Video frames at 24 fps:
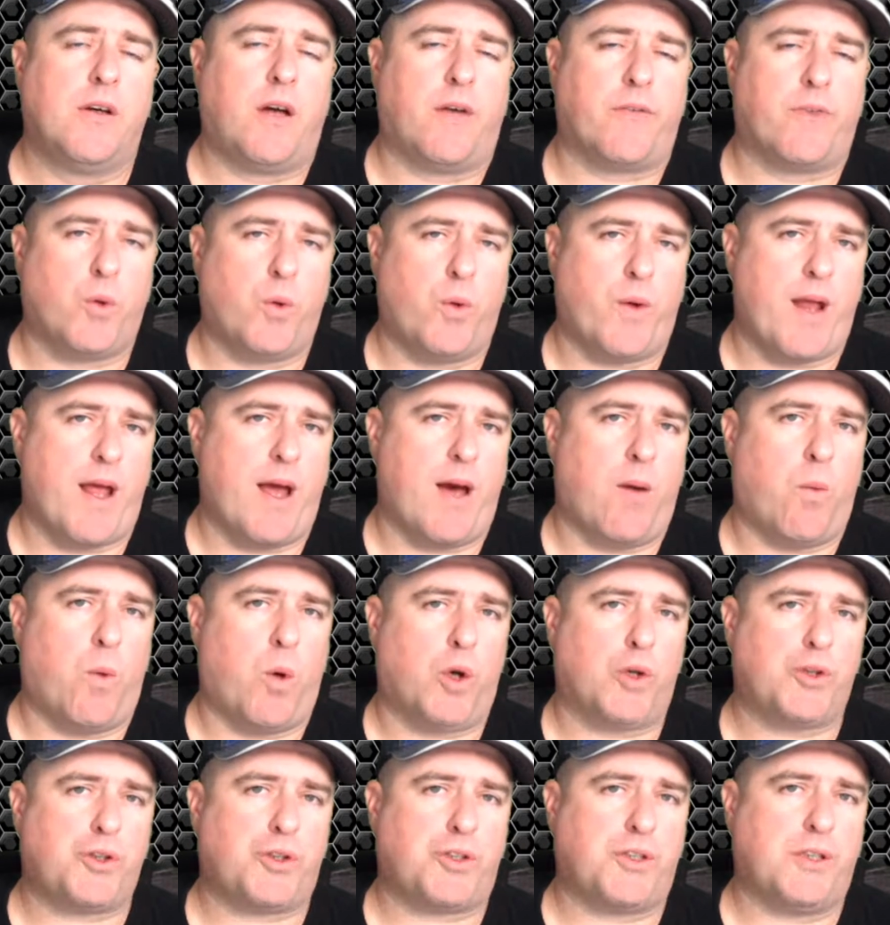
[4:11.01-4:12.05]
I've gone out and
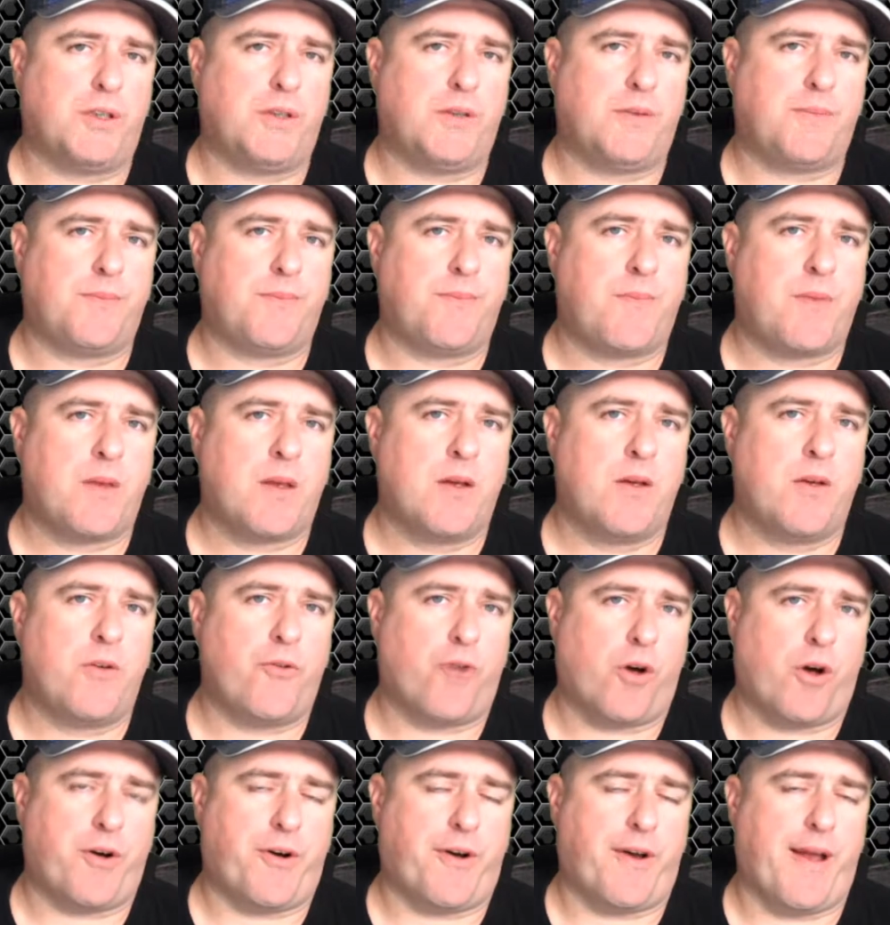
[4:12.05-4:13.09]
washed it,
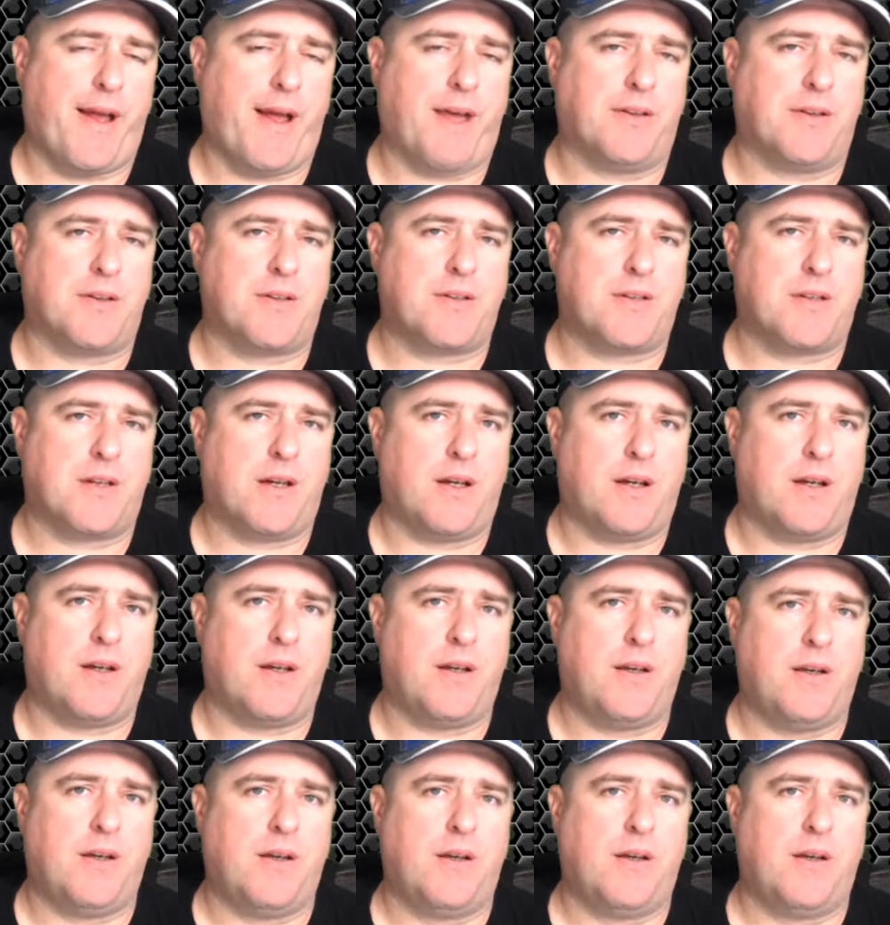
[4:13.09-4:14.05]
dried it out in the sun,